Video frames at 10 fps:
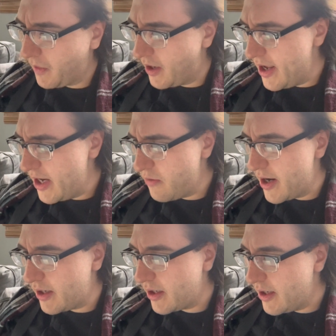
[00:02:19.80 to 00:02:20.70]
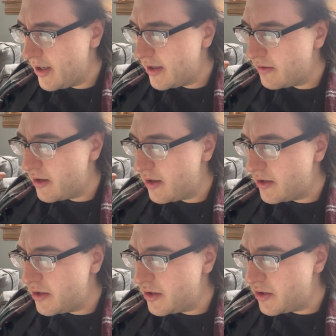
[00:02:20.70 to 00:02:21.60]
Anyway,
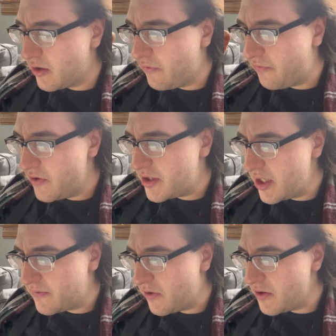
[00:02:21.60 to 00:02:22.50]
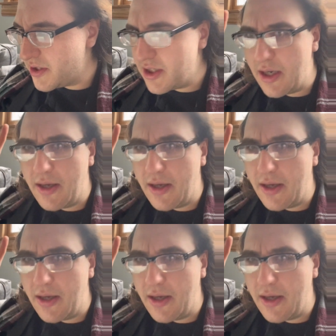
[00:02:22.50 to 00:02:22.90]
so first things first,